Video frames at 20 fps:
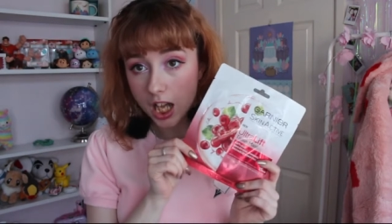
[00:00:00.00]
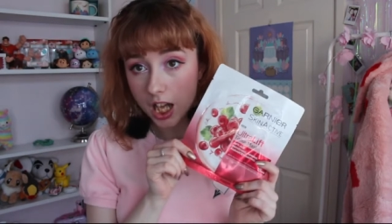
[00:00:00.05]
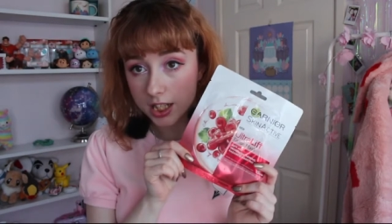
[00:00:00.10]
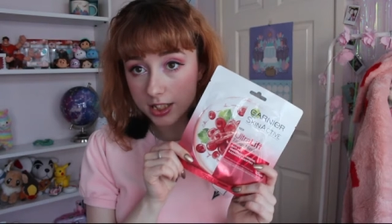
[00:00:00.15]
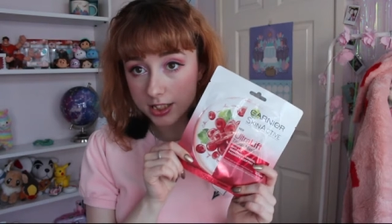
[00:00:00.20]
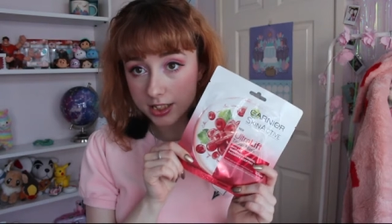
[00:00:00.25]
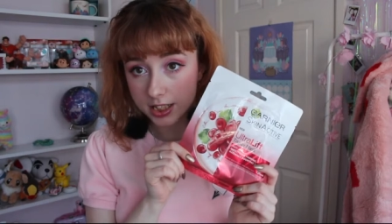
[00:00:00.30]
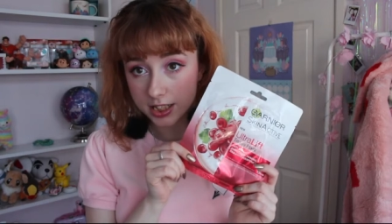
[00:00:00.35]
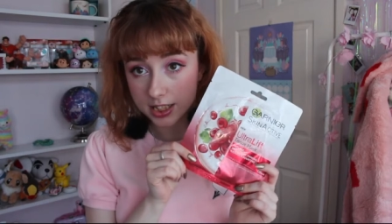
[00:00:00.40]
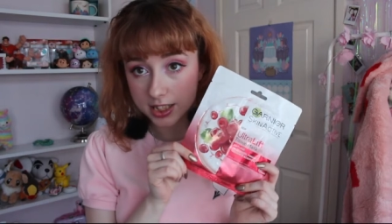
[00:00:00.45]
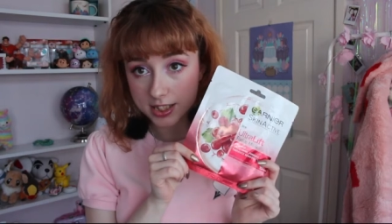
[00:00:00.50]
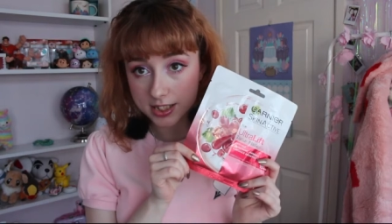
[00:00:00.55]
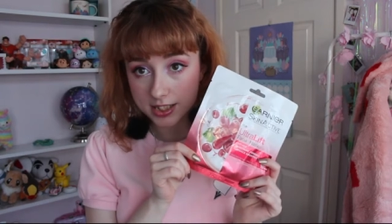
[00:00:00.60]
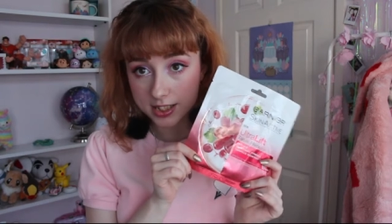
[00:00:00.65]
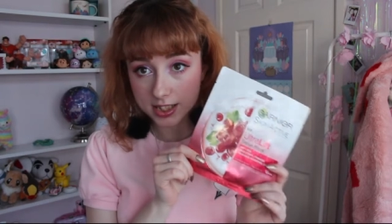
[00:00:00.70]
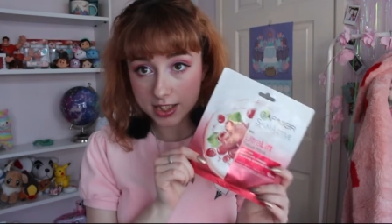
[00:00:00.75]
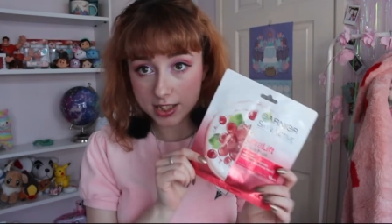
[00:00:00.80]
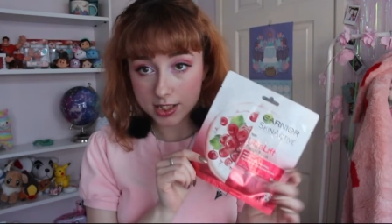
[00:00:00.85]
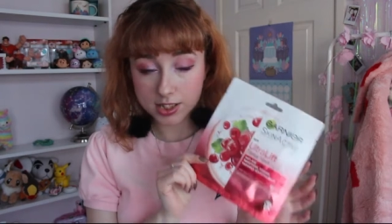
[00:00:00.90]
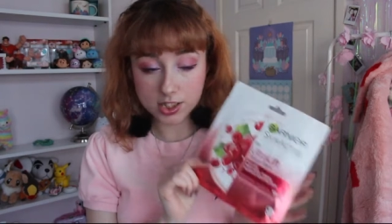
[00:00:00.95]
and it is
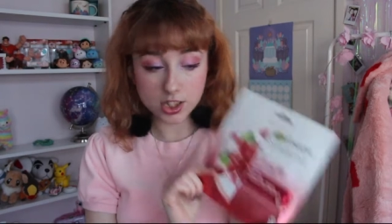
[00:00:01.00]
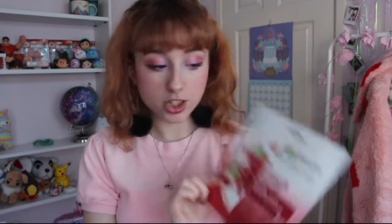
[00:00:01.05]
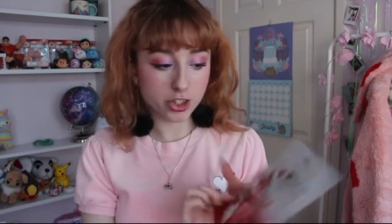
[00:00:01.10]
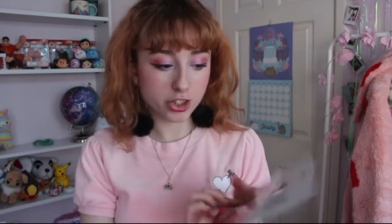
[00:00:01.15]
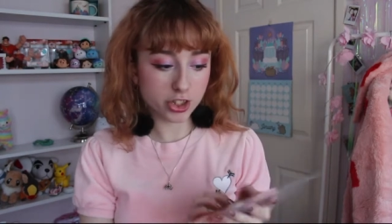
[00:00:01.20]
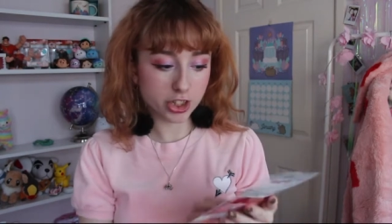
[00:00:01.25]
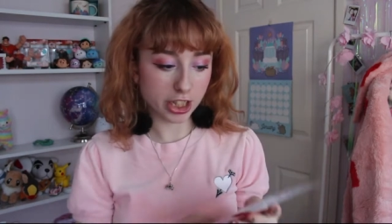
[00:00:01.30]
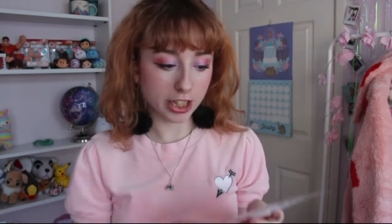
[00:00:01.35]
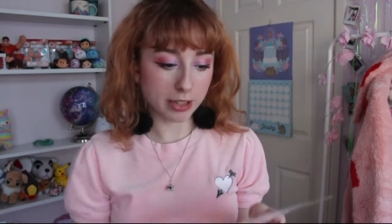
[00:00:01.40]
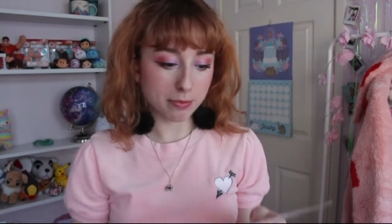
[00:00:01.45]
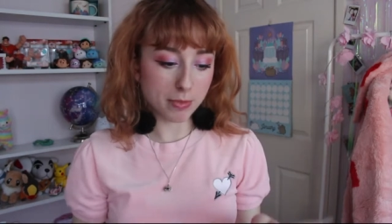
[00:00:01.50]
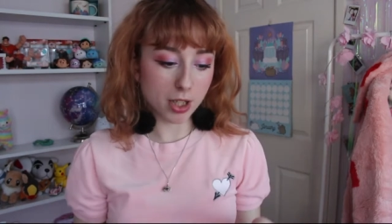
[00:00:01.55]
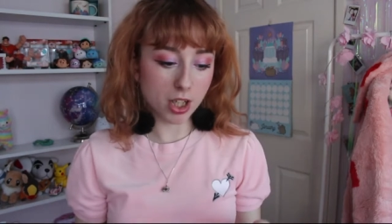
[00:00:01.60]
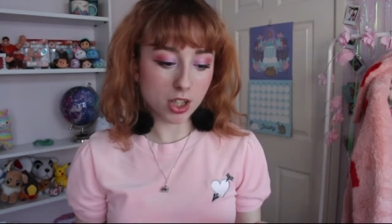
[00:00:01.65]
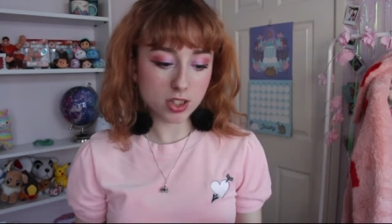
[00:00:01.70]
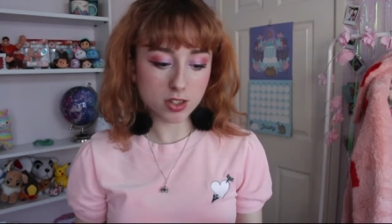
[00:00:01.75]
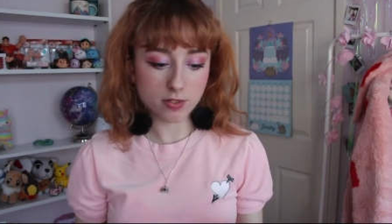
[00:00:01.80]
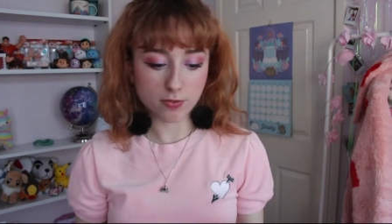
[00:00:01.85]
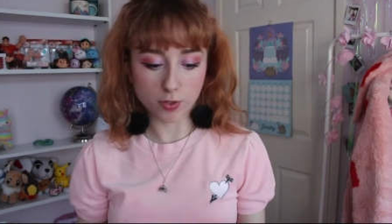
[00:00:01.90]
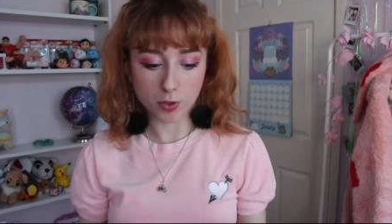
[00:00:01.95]
this sheet
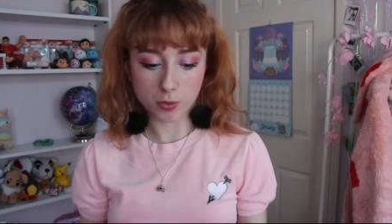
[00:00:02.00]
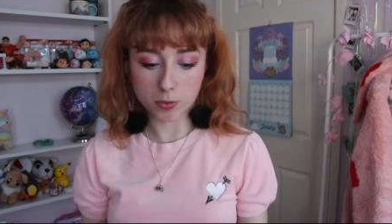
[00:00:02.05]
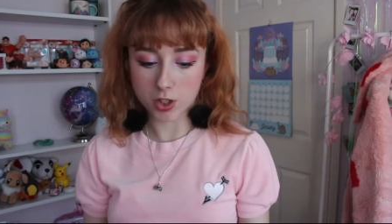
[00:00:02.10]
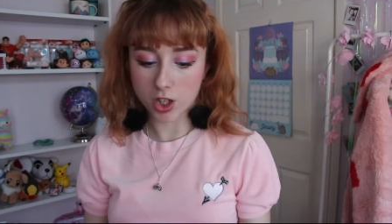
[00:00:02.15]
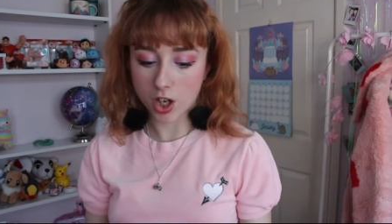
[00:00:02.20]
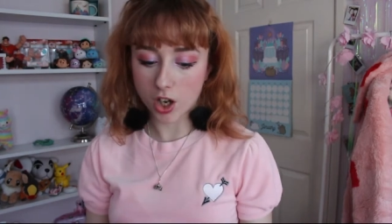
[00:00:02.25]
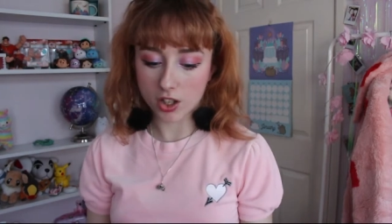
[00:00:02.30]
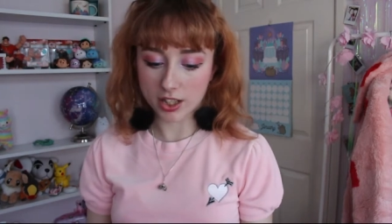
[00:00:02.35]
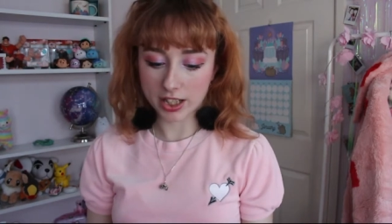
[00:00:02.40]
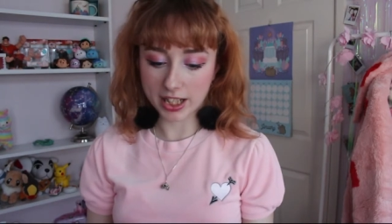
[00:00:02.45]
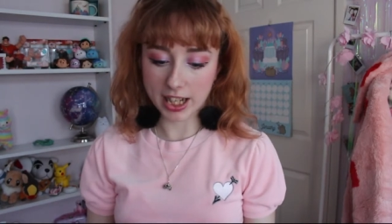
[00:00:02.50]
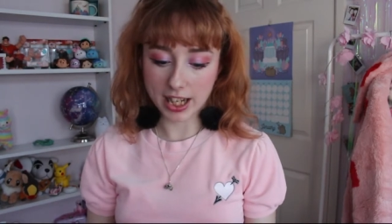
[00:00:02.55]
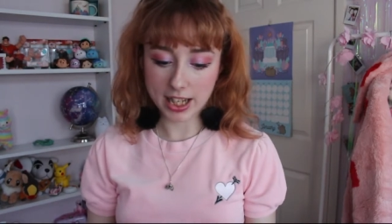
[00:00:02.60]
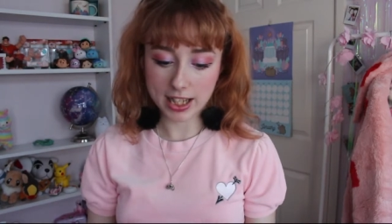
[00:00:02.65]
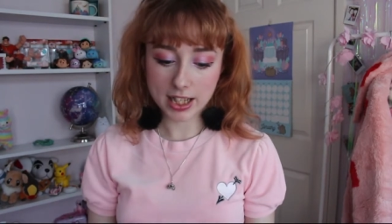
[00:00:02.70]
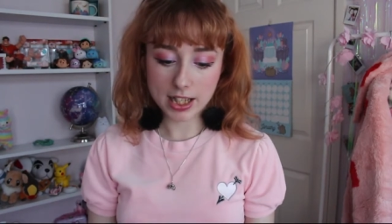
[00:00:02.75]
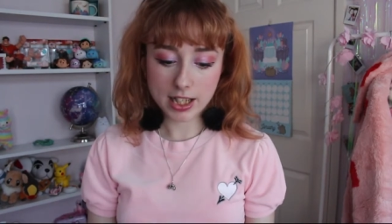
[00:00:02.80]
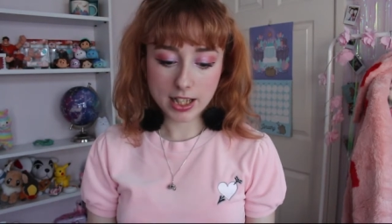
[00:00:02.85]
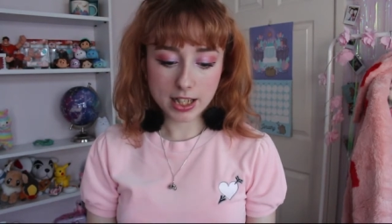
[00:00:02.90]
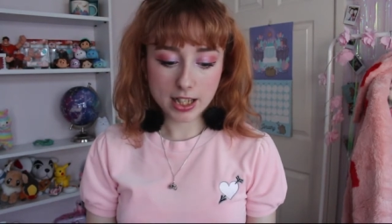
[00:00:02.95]
mask from
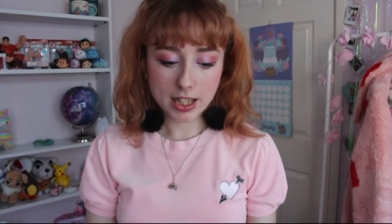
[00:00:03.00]
Garnier.